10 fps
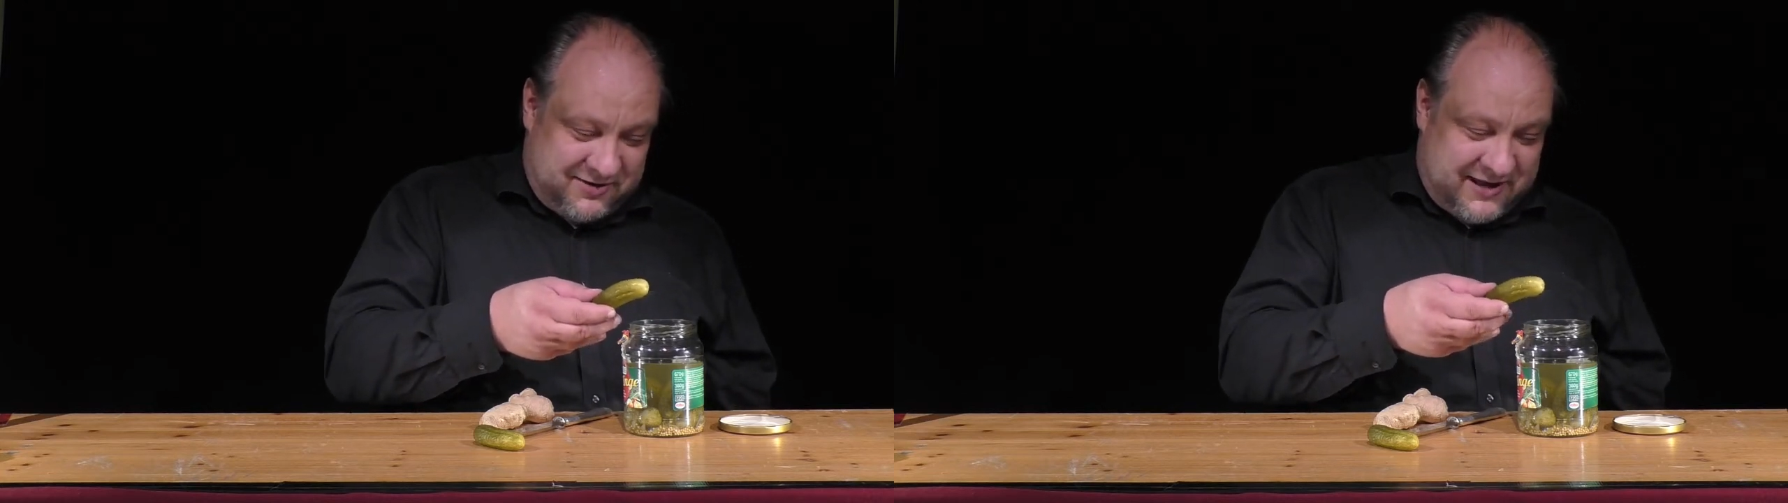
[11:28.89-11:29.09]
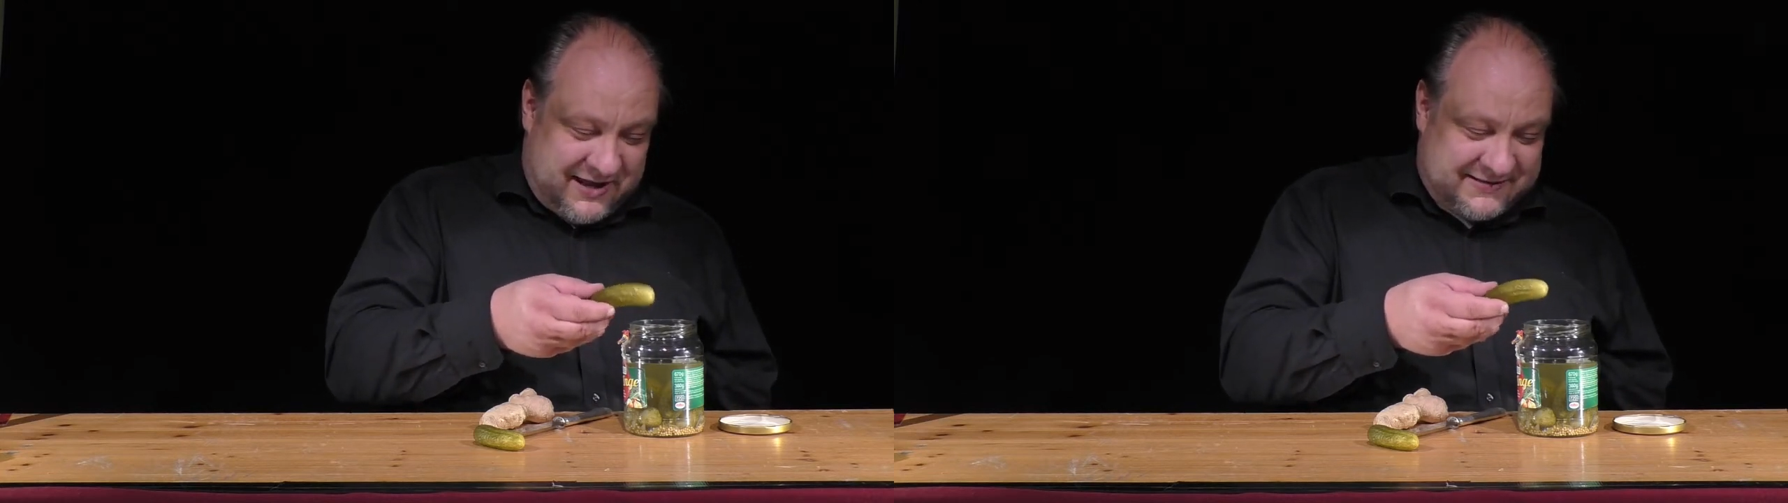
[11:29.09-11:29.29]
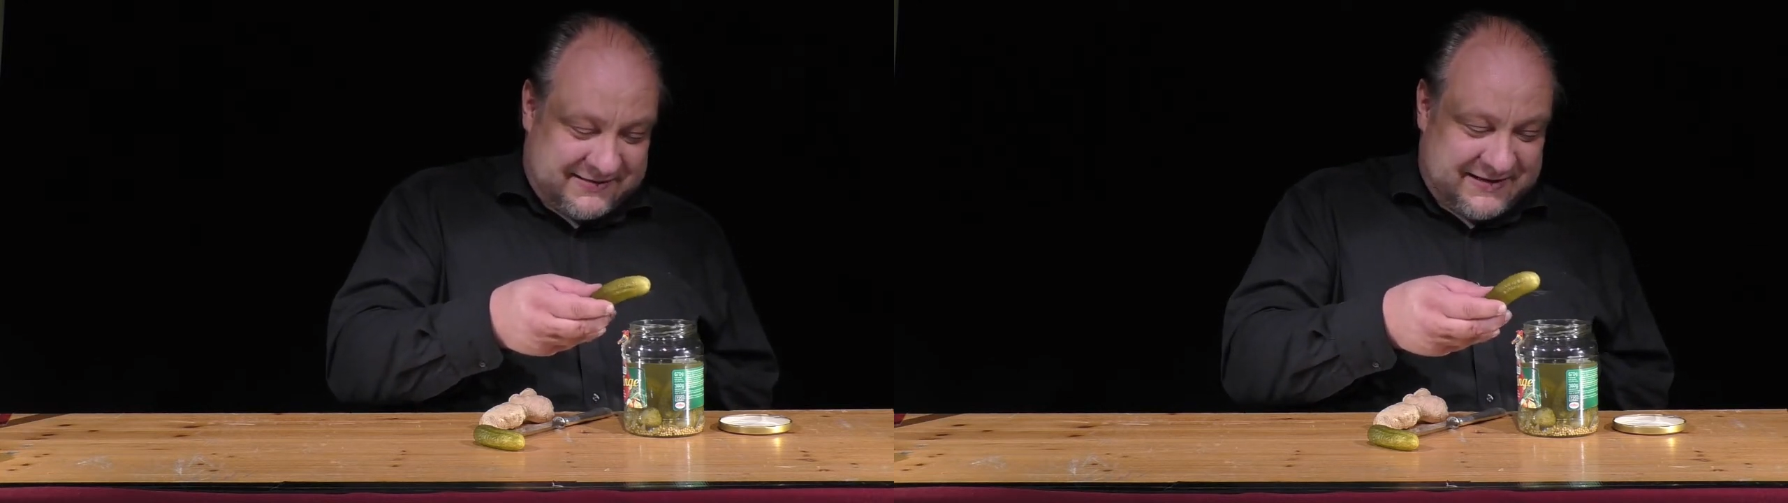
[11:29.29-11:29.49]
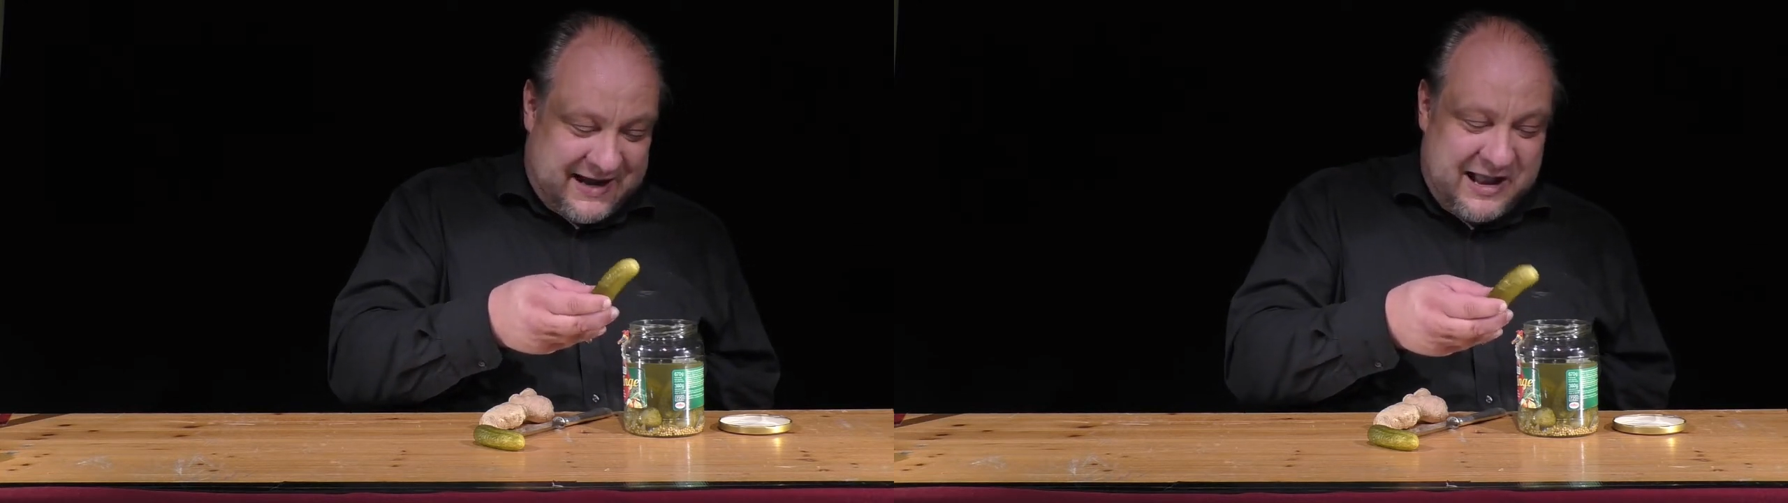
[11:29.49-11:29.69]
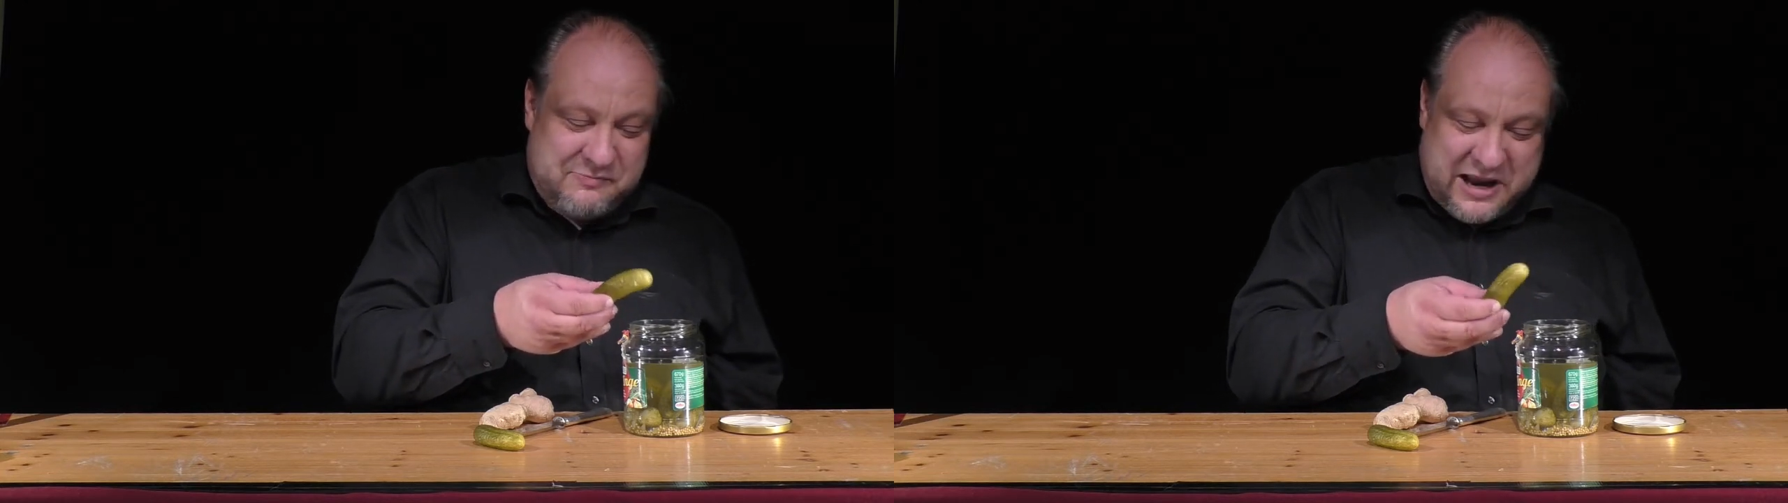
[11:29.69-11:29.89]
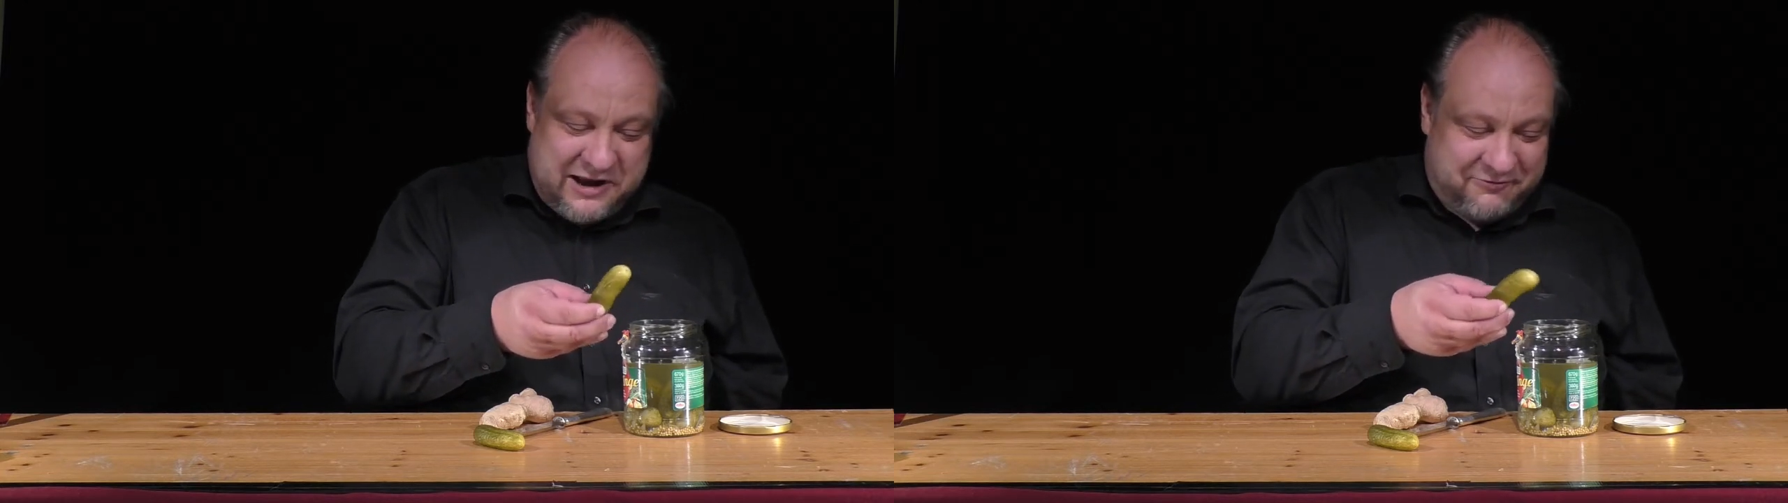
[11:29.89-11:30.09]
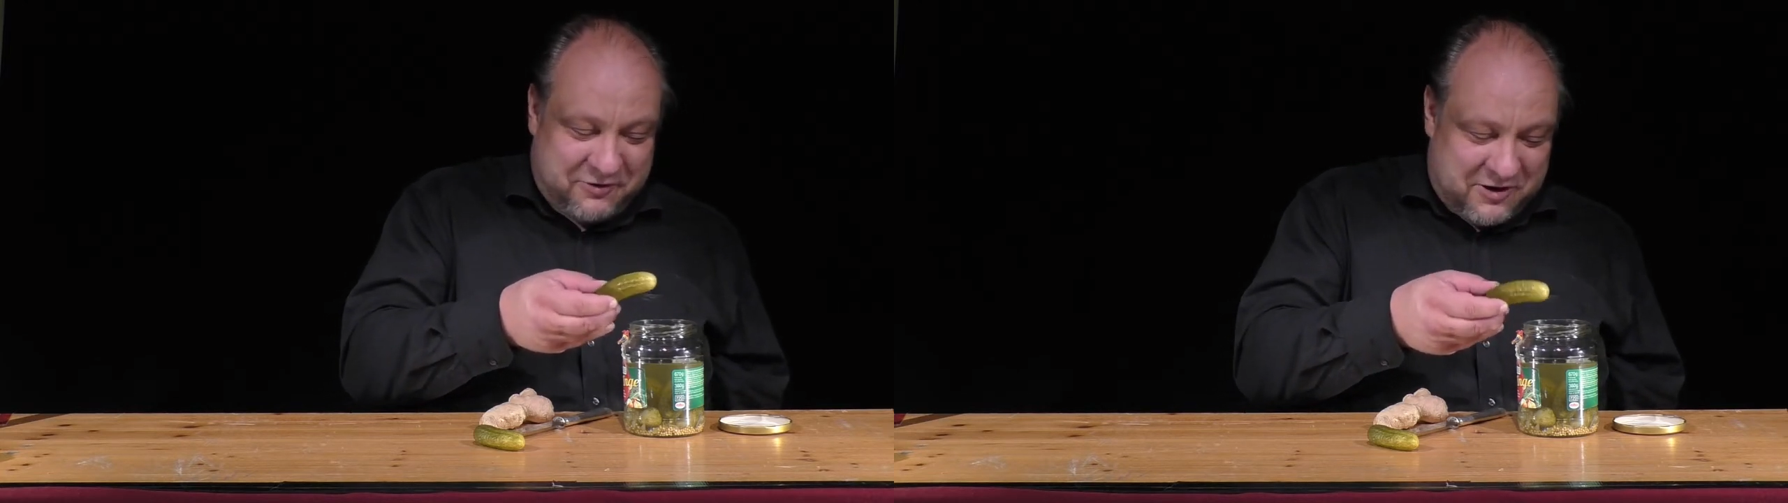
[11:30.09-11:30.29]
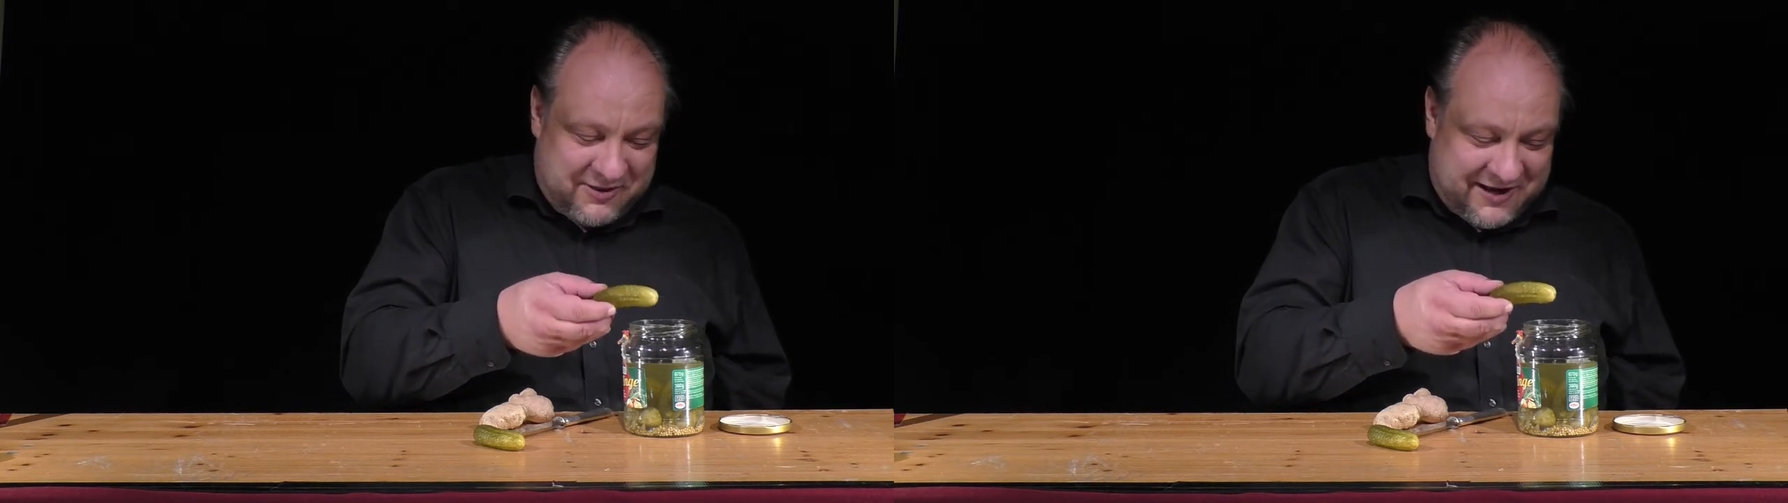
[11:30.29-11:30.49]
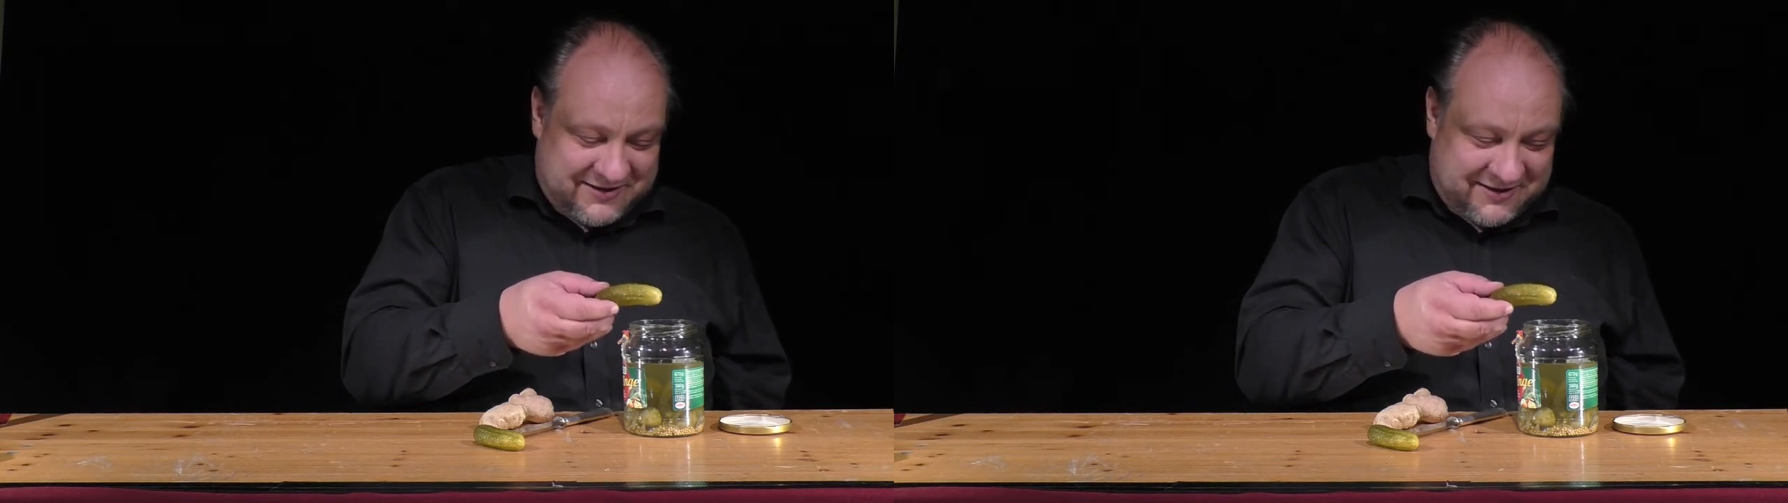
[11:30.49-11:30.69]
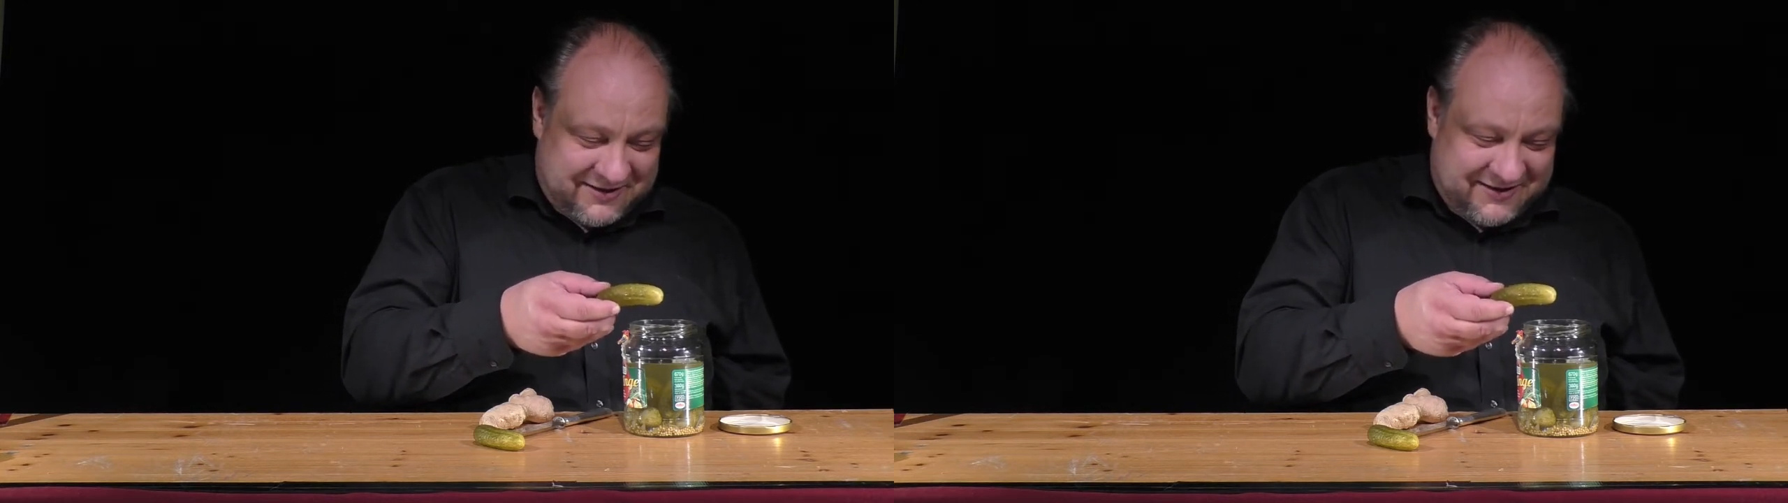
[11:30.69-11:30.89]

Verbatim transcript: Yes, I'll pay for that.